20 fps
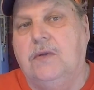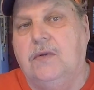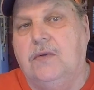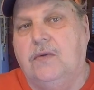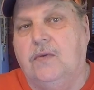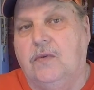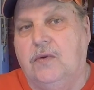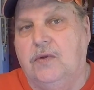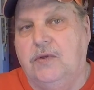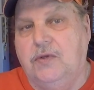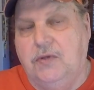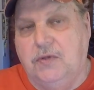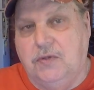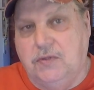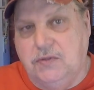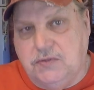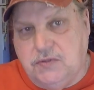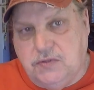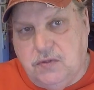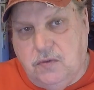to where you
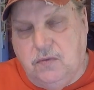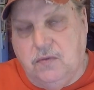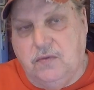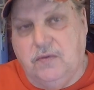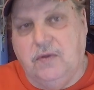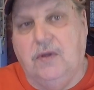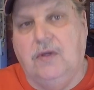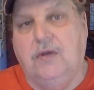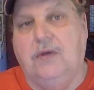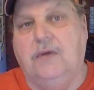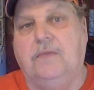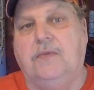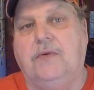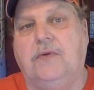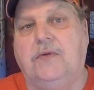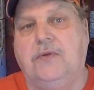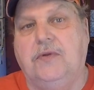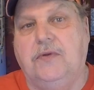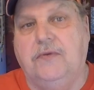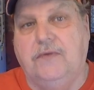can store the lumber
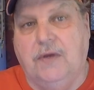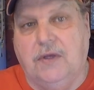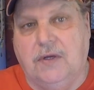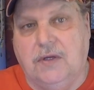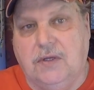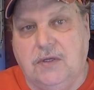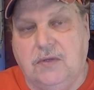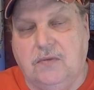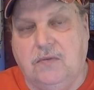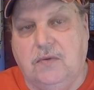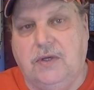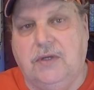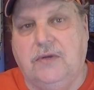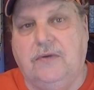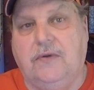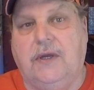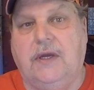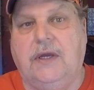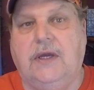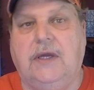and you've got a good way of
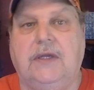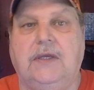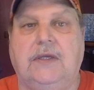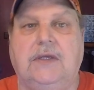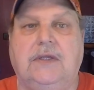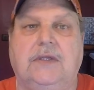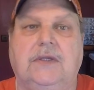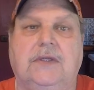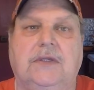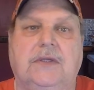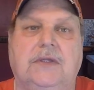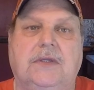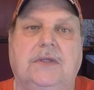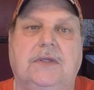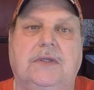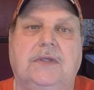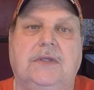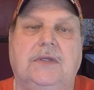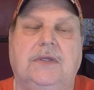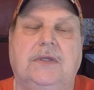drying it and
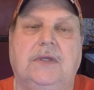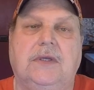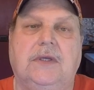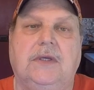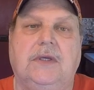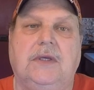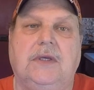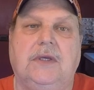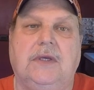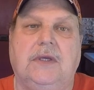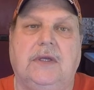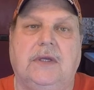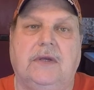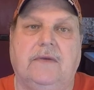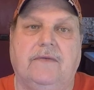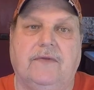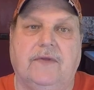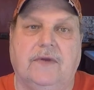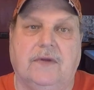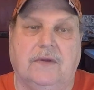
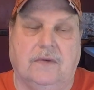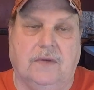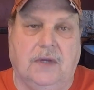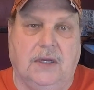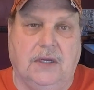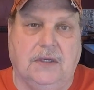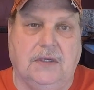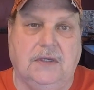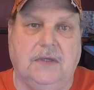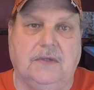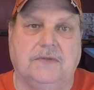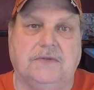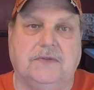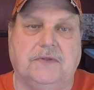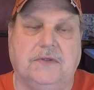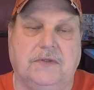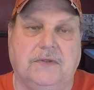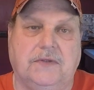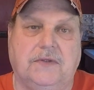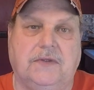everything, dry kill's
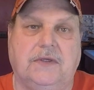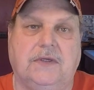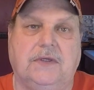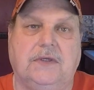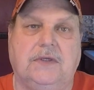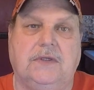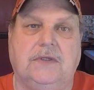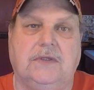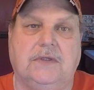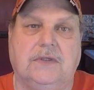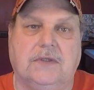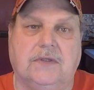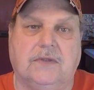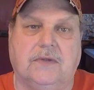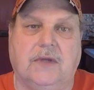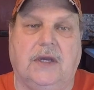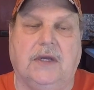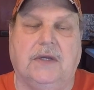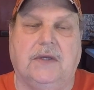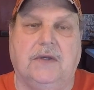a good thing.
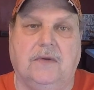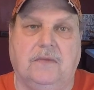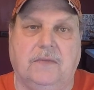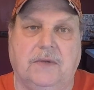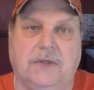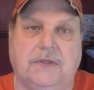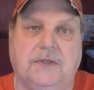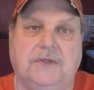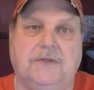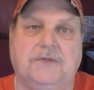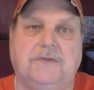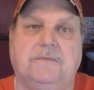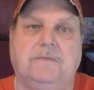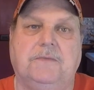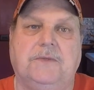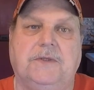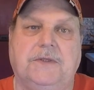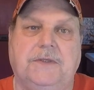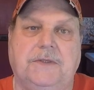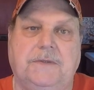Dry kill will make you some
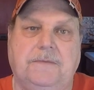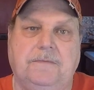money.